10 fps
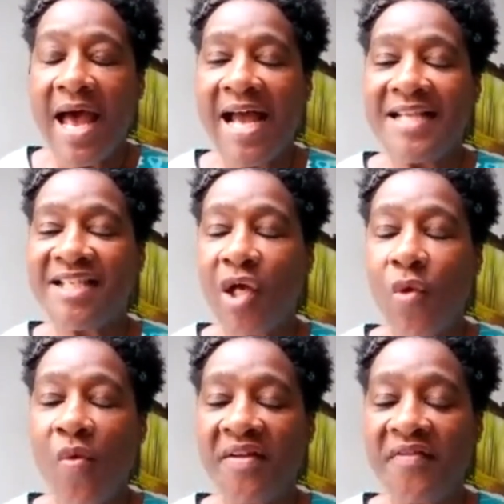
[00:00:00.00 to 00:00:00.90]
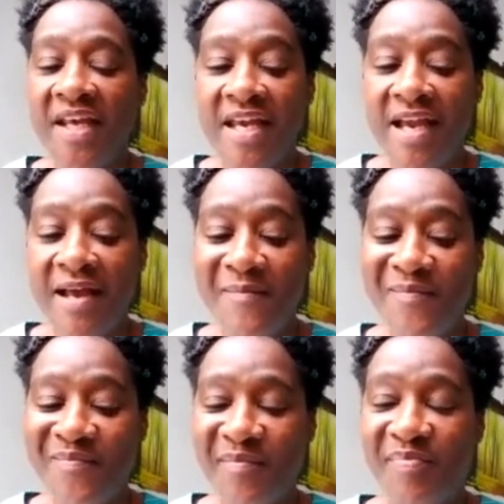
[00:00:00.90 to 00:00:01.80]
And so one of
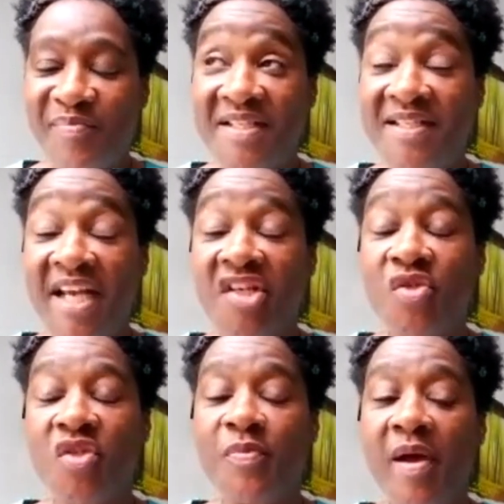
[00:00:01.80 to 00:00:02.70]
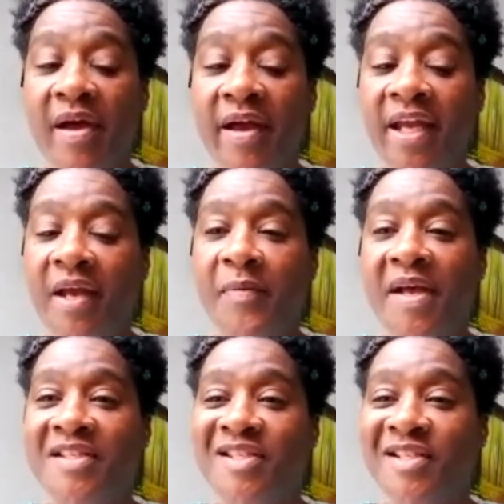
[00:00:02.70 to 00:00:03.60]
the presentations was by a
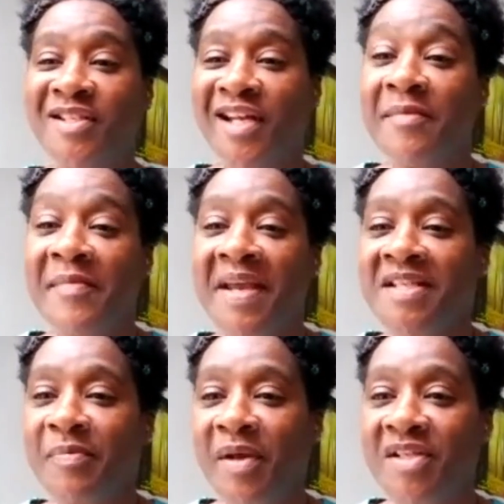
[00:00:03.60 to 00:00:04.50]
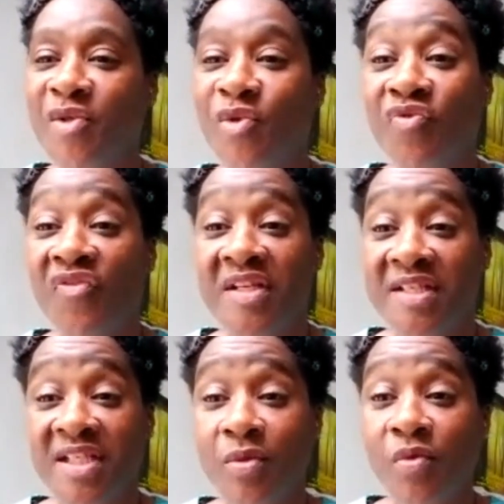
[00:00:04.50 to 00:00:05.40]
person, an amazing person called
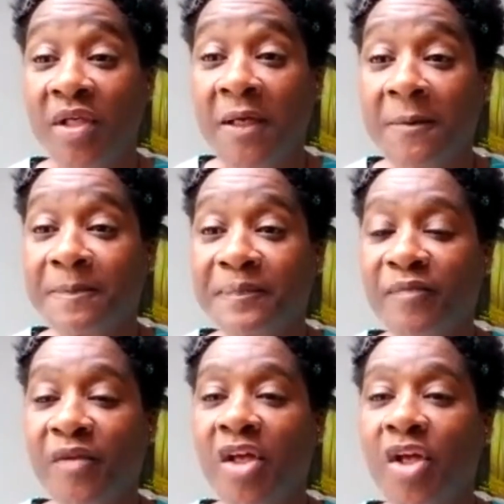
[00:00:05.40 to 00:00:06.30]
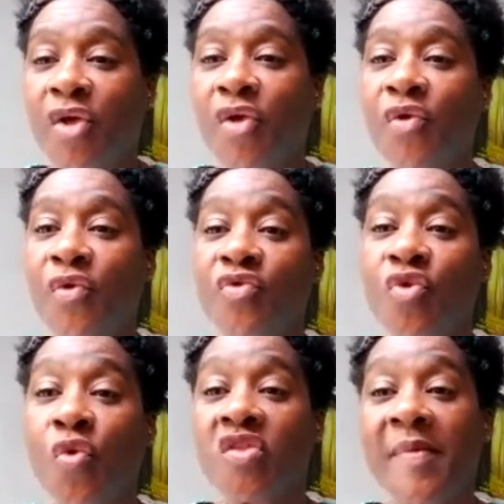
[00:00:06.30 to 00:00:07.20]
Felicity Warner, who
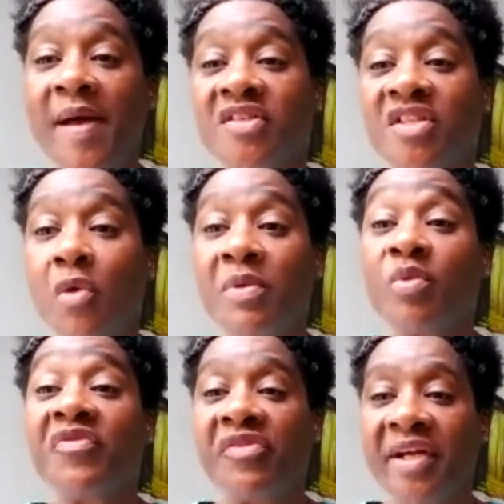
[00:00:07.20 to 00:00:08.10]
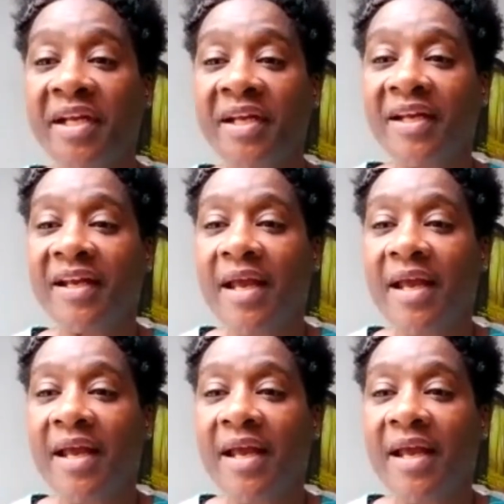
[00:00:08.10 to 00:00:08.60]
talked about soul midwifery.